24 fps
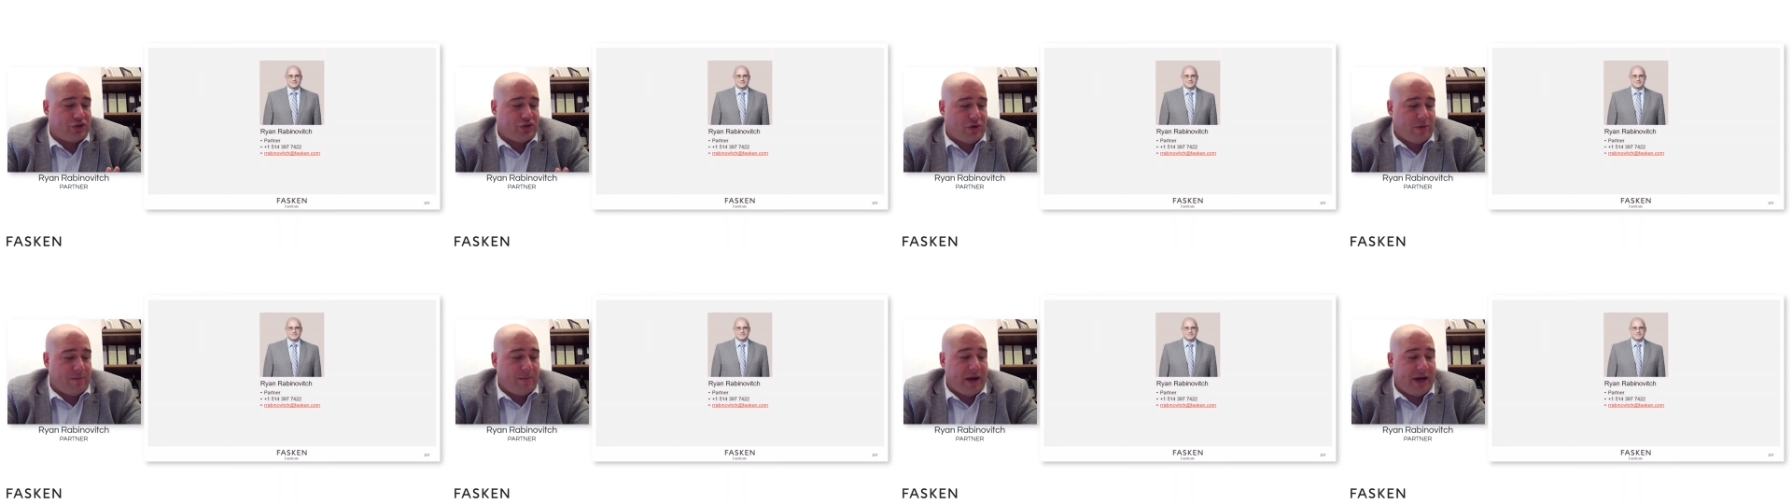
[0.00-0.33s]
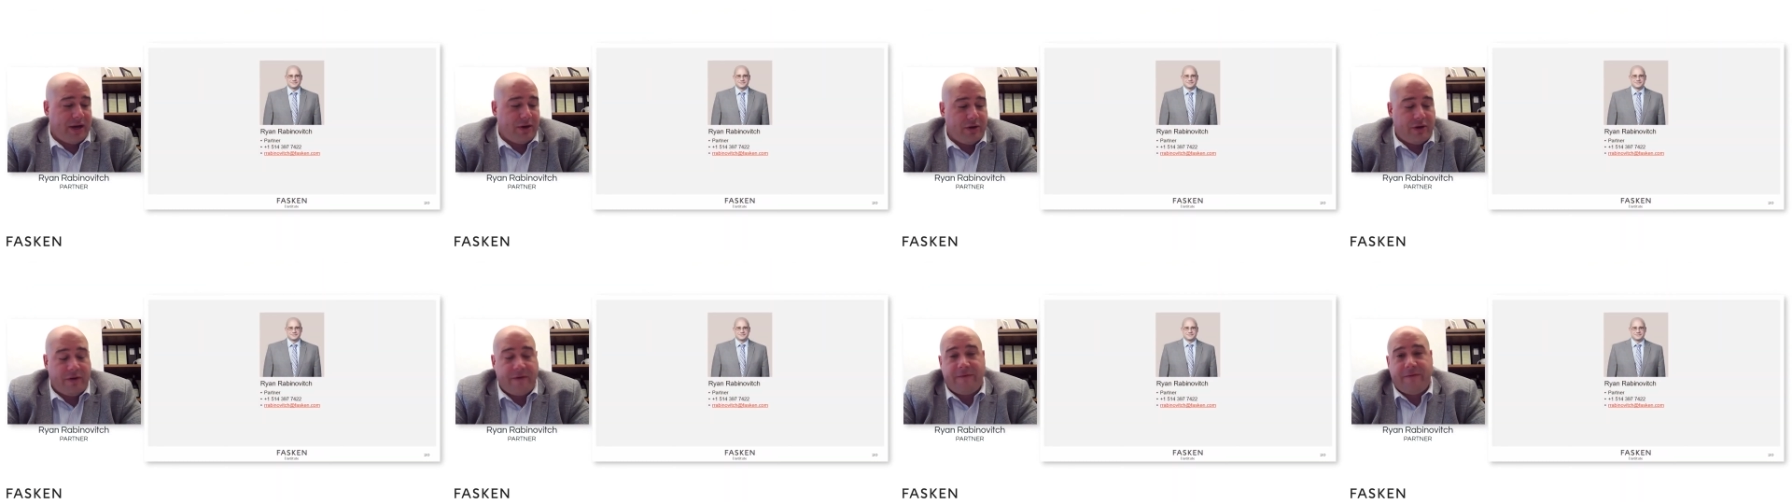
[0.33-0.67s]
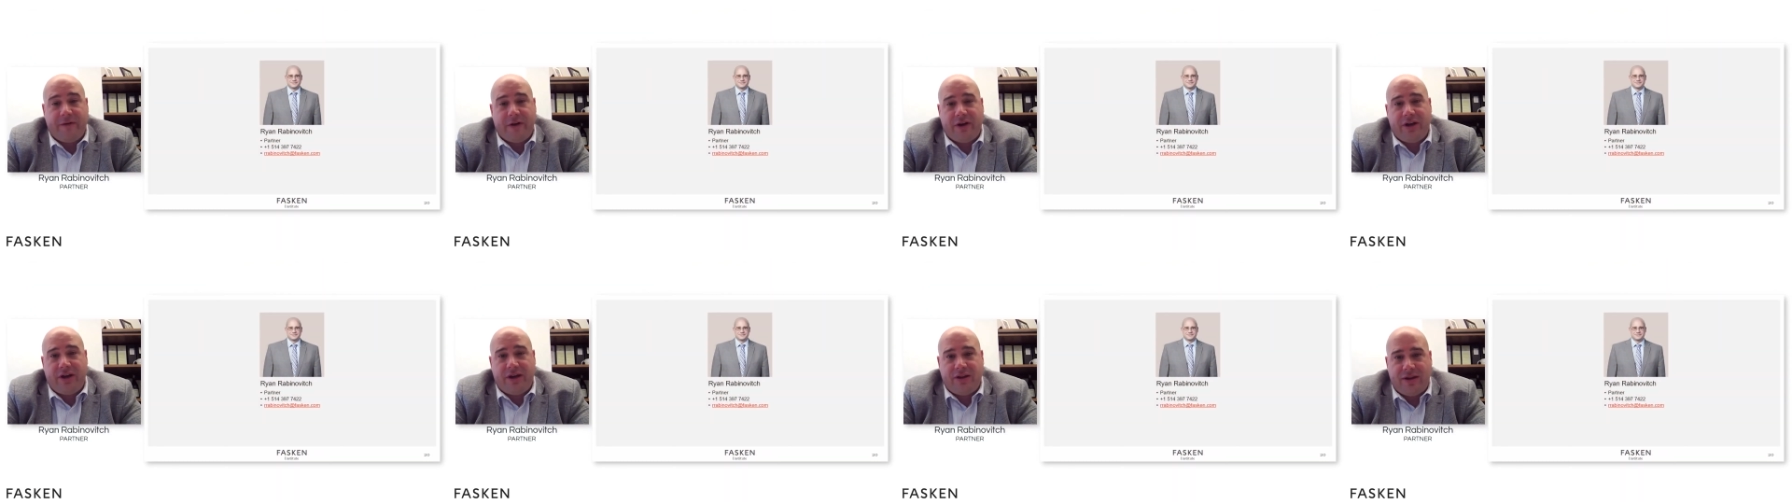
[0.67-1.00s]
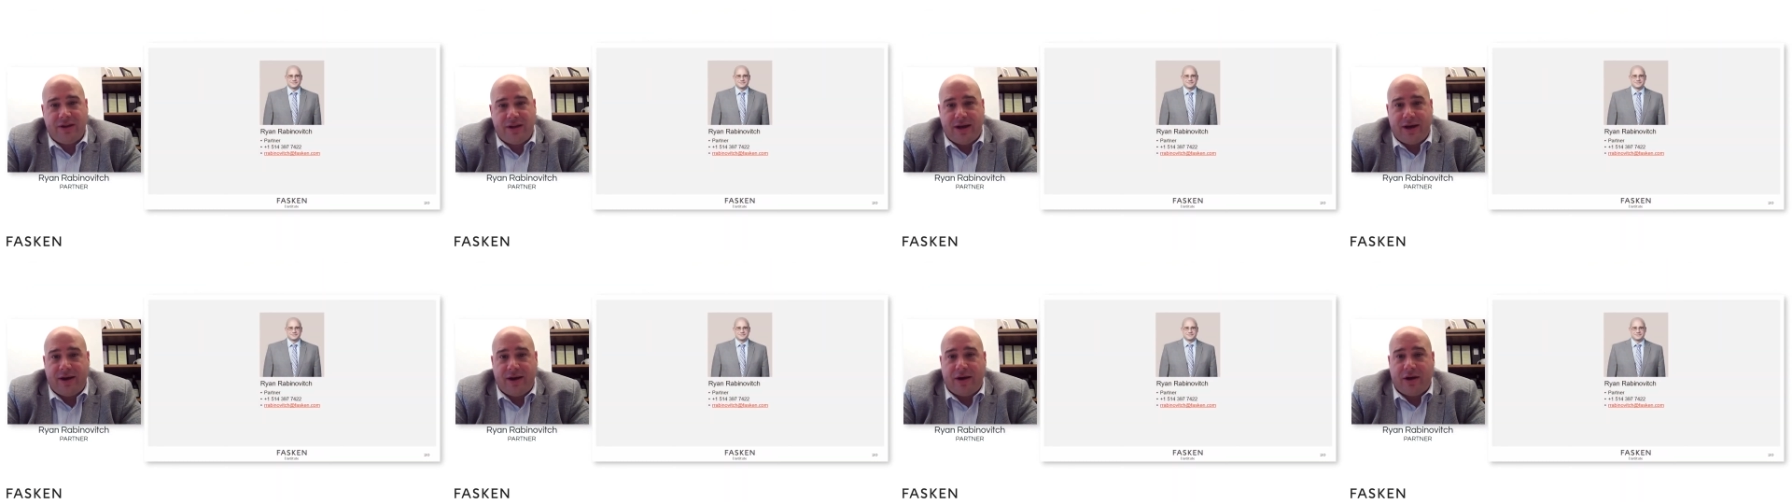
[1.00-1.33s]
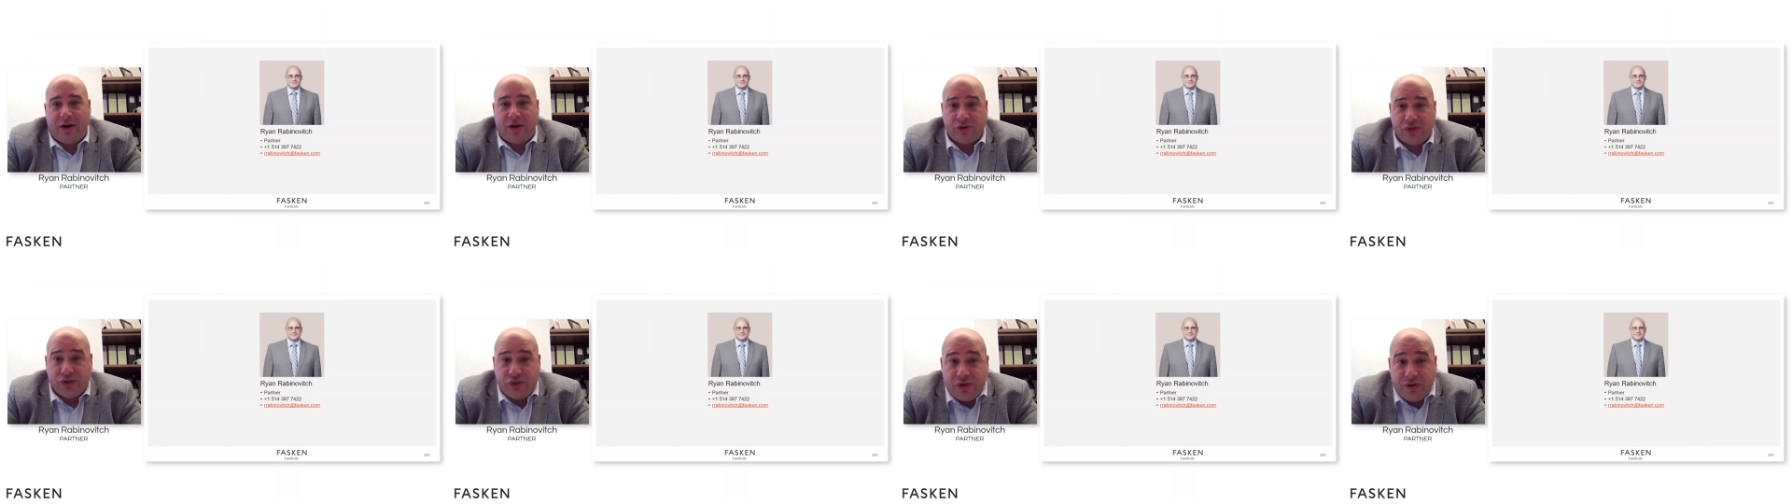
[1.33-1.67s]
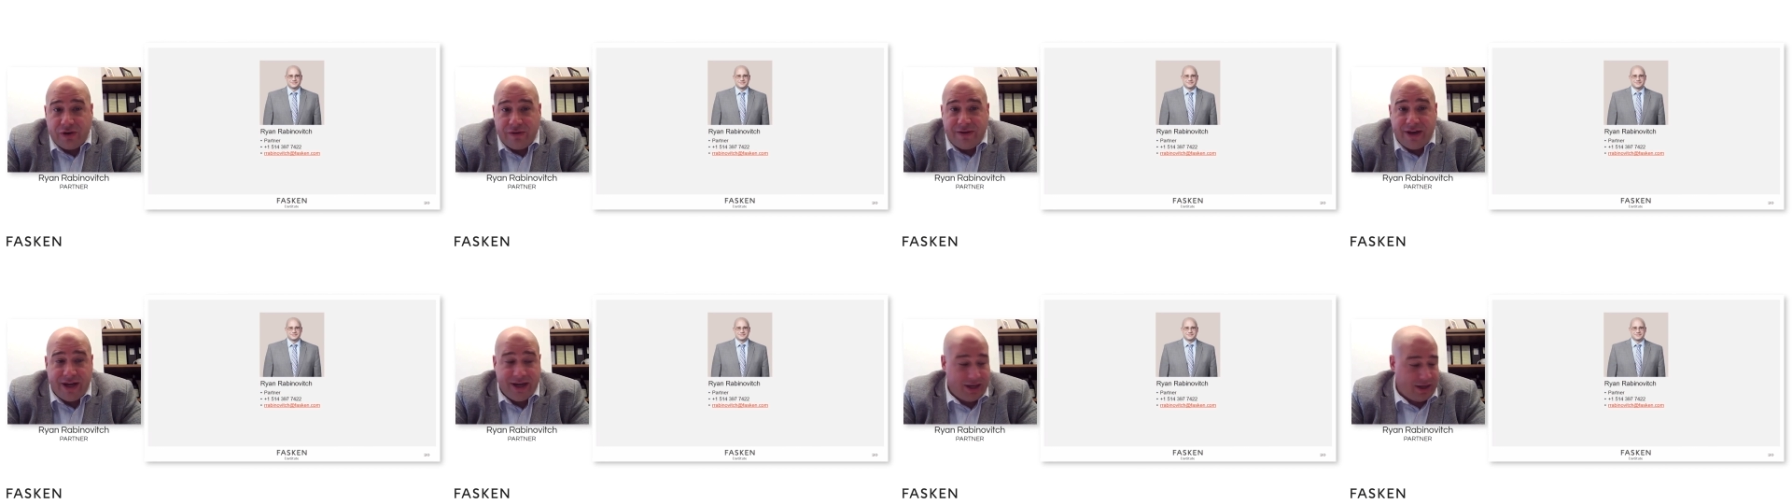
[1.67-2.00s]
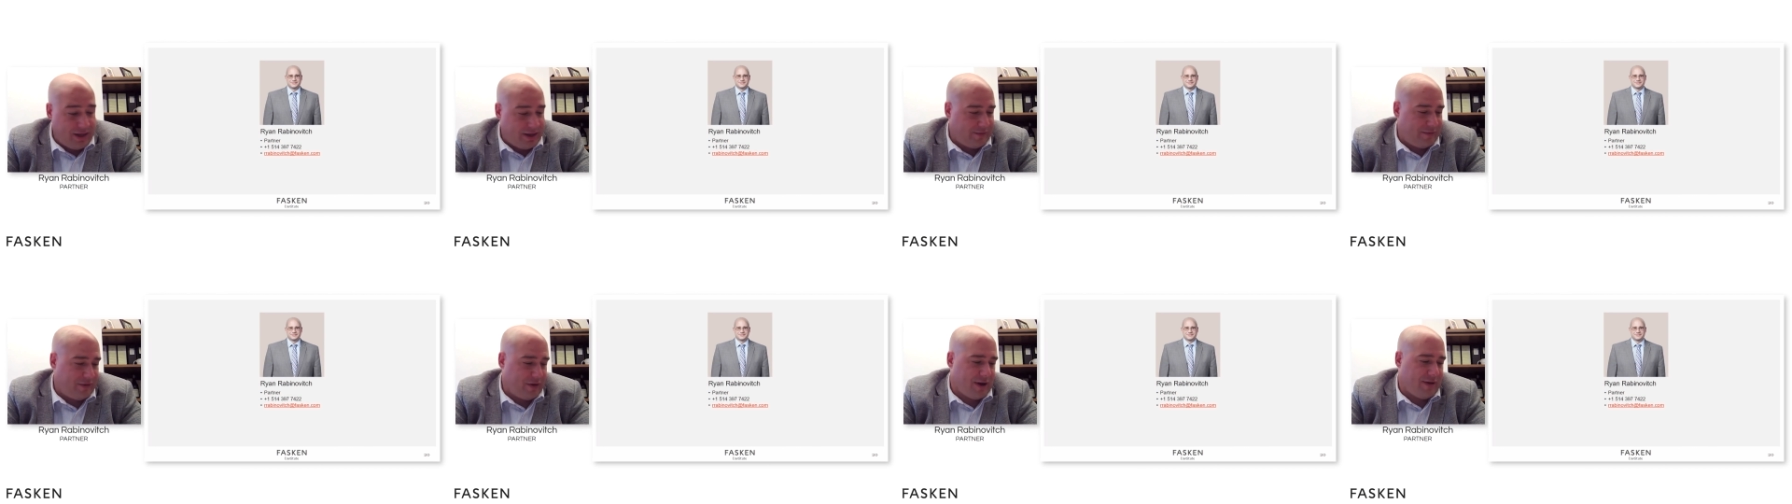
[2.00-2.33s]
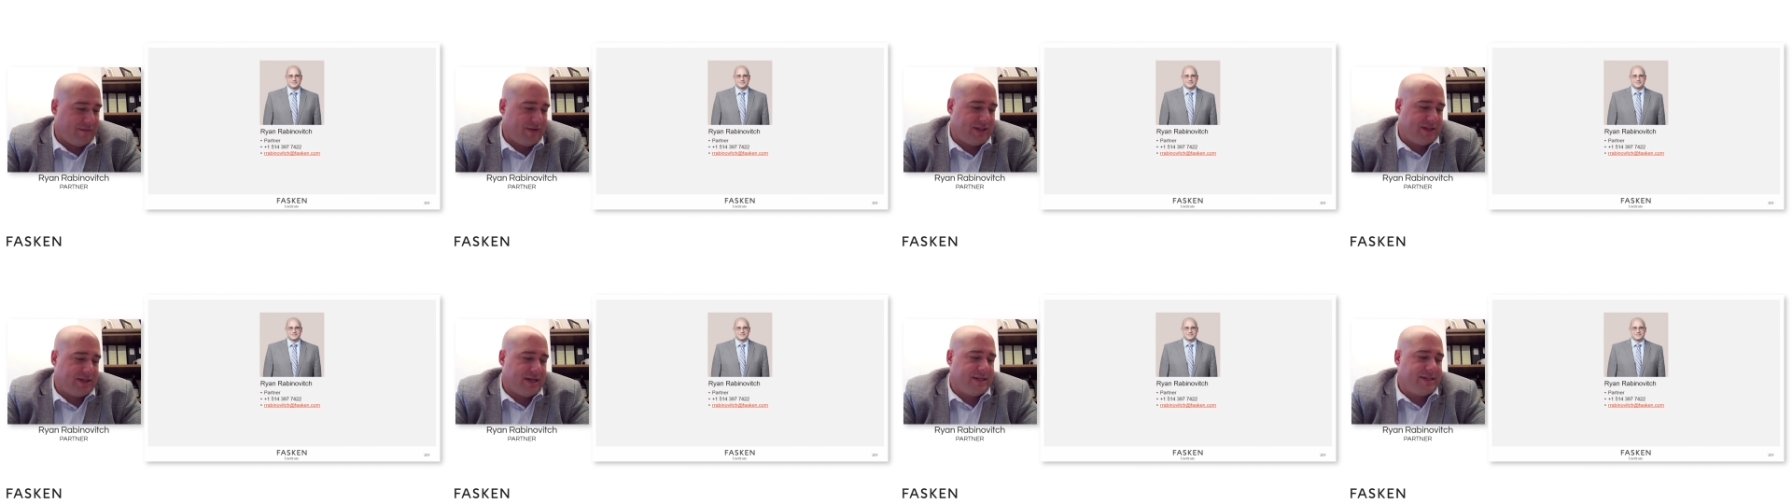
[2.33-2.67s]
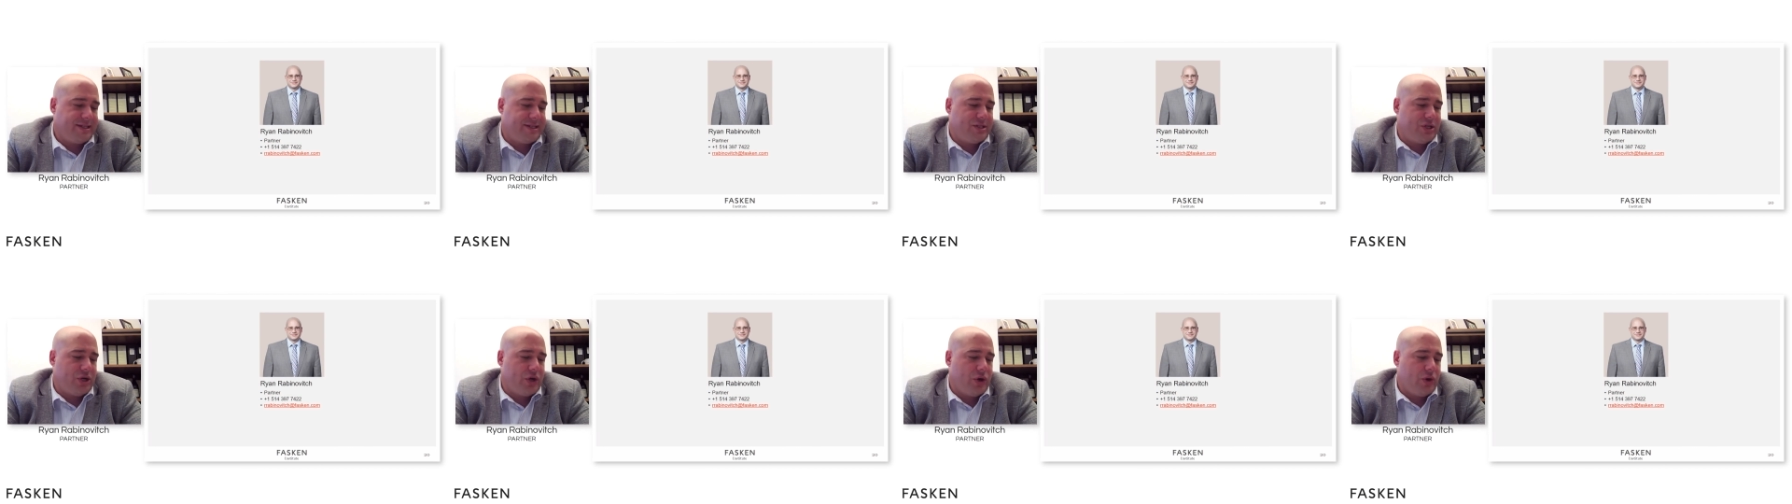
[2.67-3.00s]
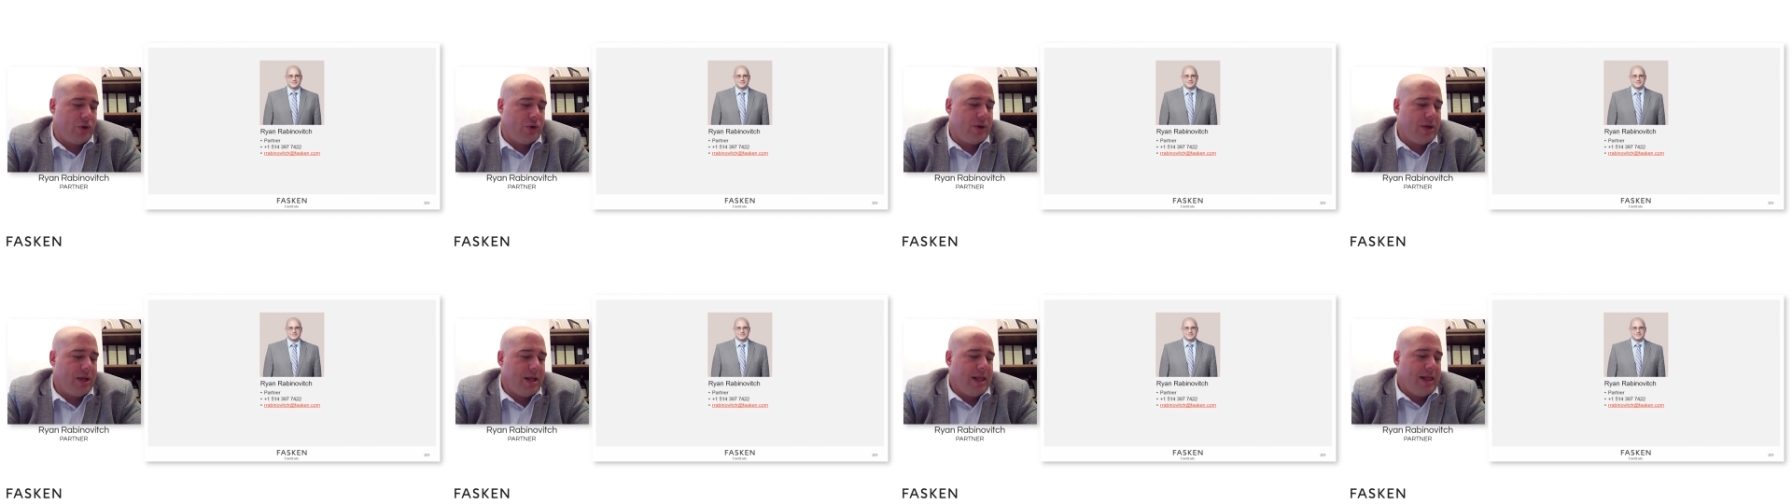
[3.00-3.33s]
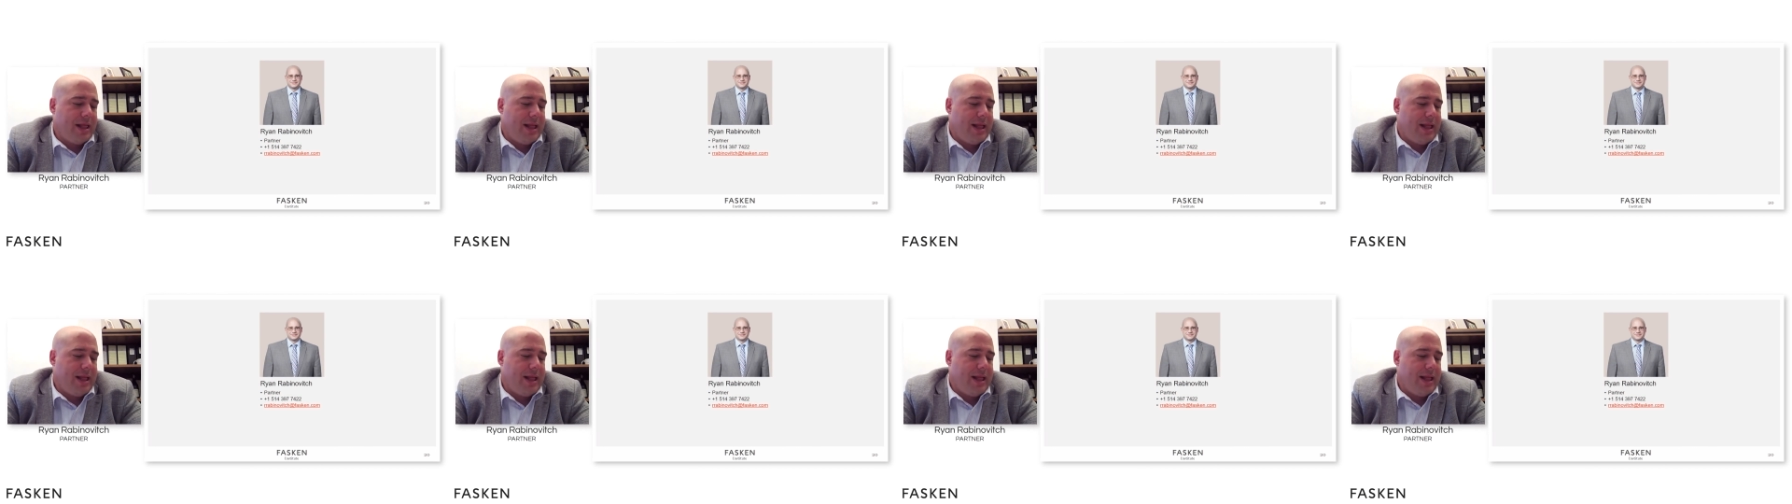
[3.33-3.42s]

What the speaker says: a reminder to fill in our survey if you haven't done so.